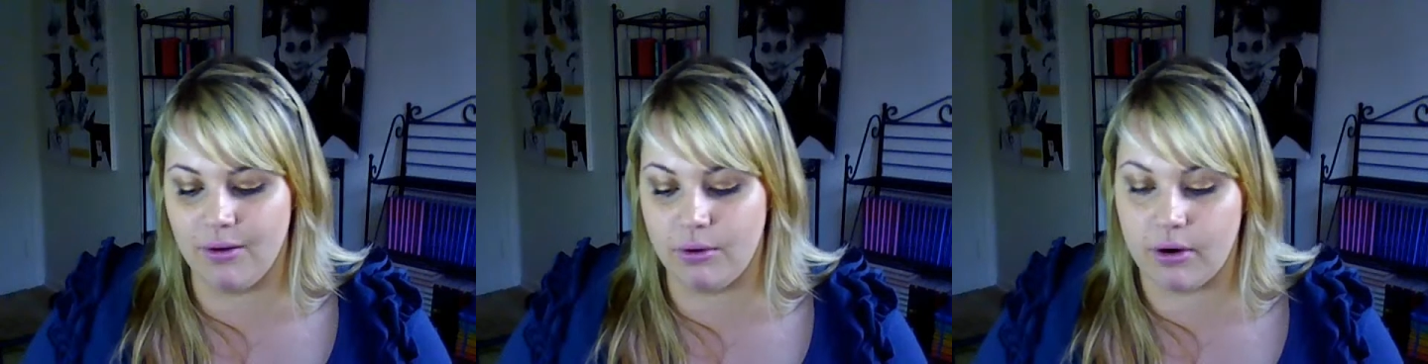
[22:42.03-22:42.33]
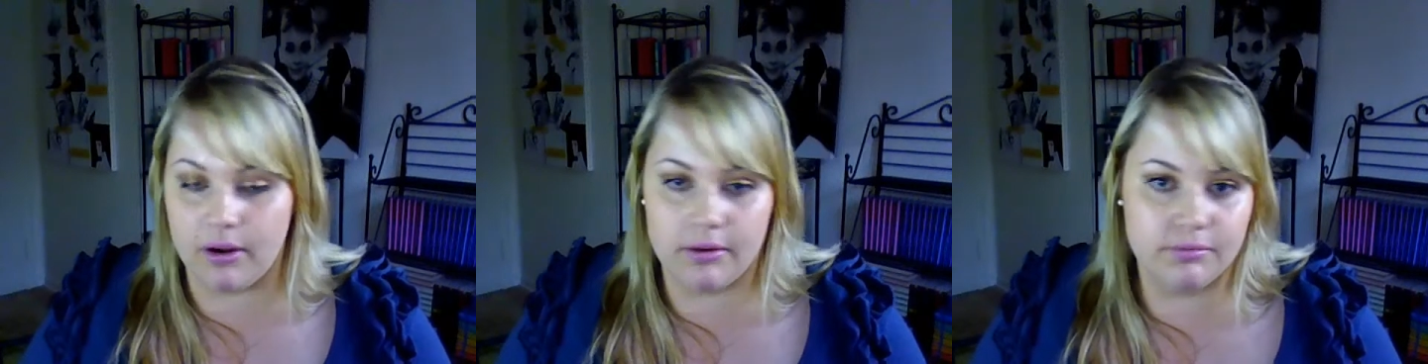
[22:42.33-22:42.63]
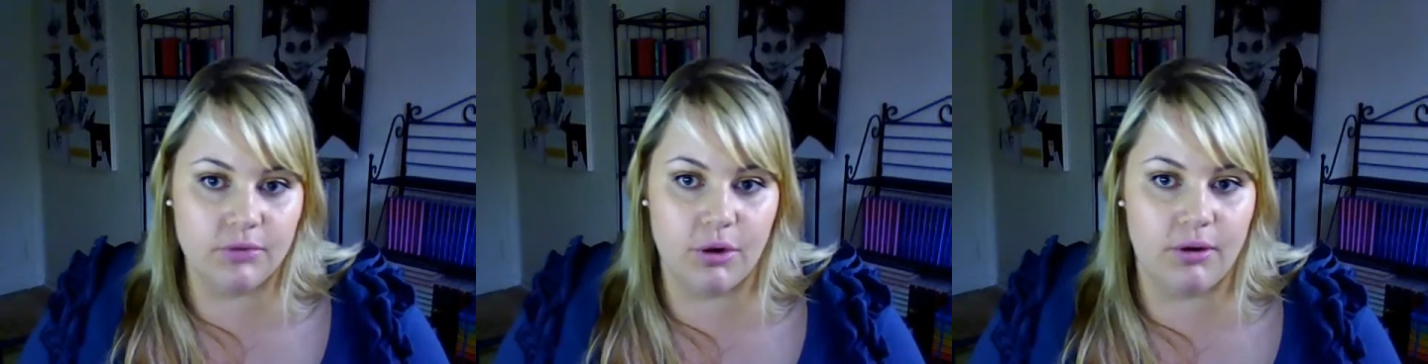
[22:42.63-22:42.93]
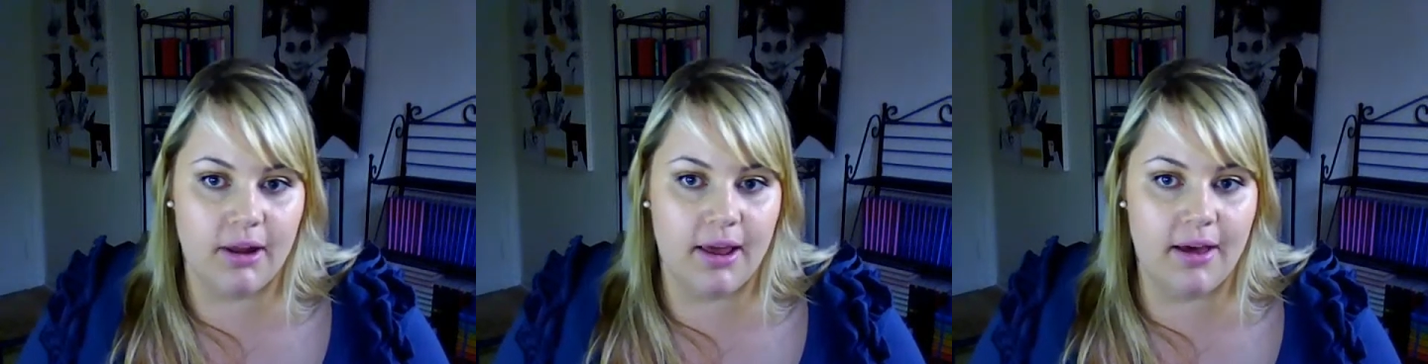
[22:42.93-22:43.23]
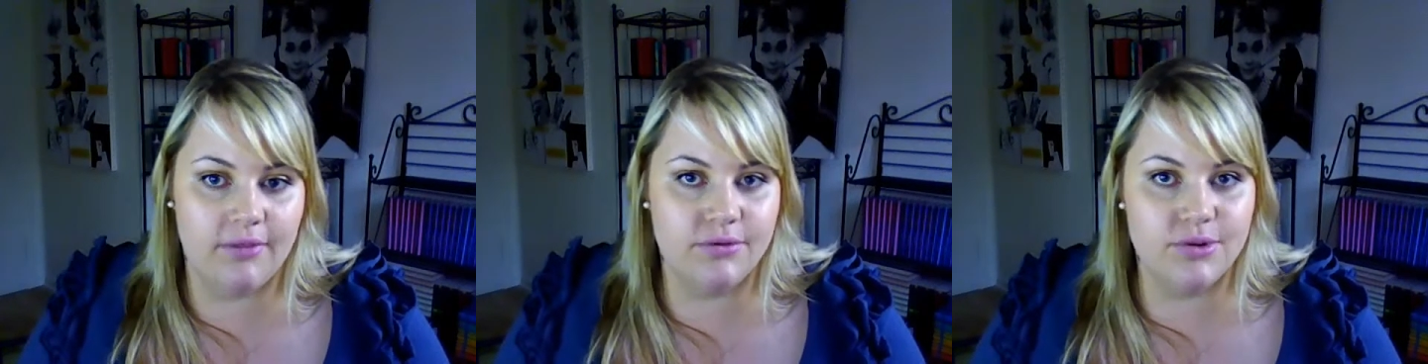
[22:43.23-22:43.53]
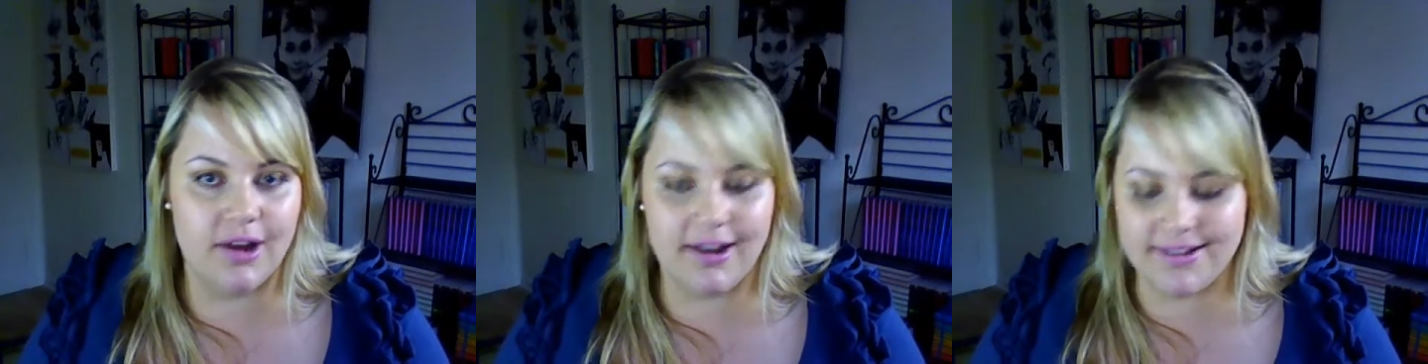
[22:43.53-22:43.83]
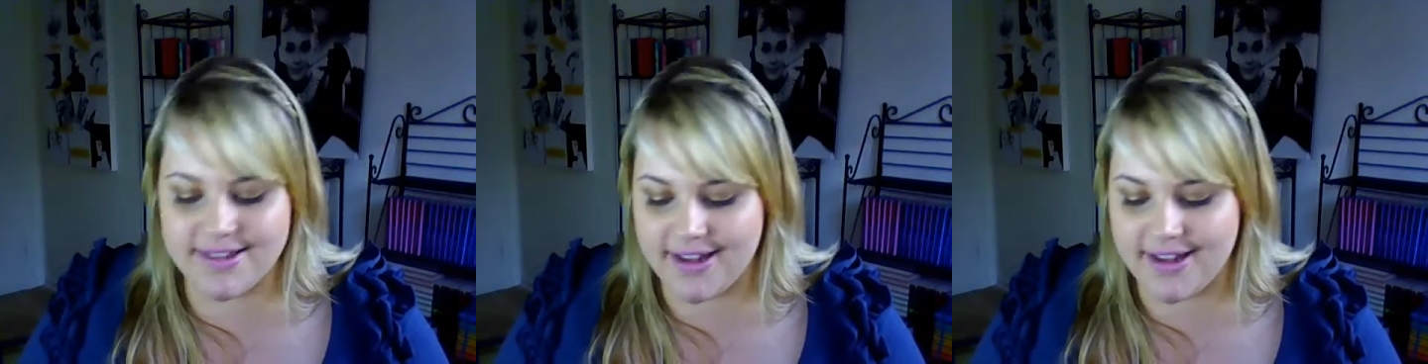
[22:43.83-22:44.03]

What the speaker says: or already have tried.